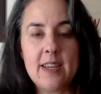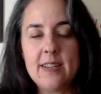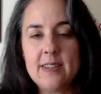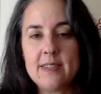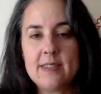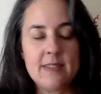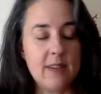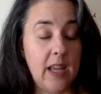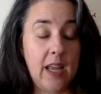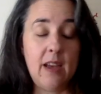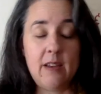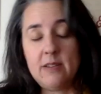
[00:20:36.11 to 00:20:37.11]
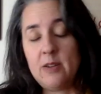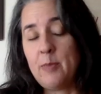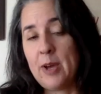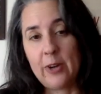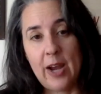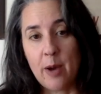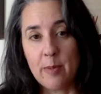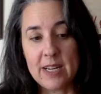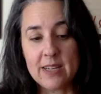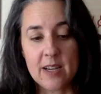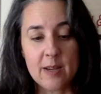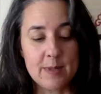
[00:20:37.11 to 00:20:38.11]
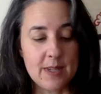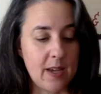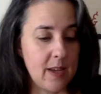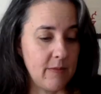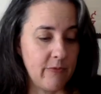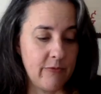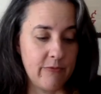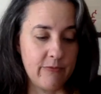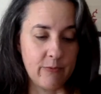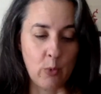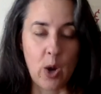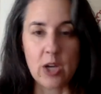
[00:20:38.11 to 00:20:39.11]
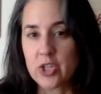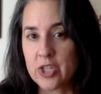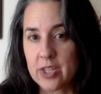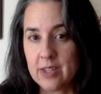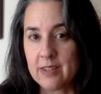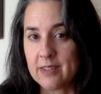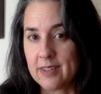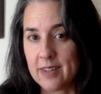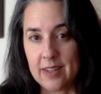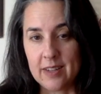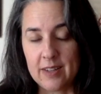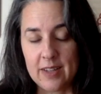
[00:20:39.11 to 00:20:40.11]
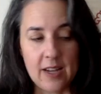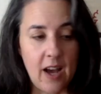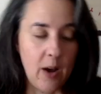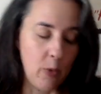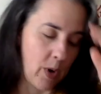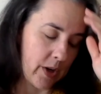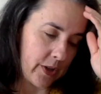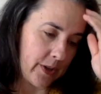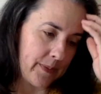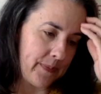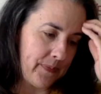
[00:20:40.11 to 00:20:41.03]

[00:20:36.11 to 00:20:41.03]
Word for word: it is no matter how many times I washed it in hot water,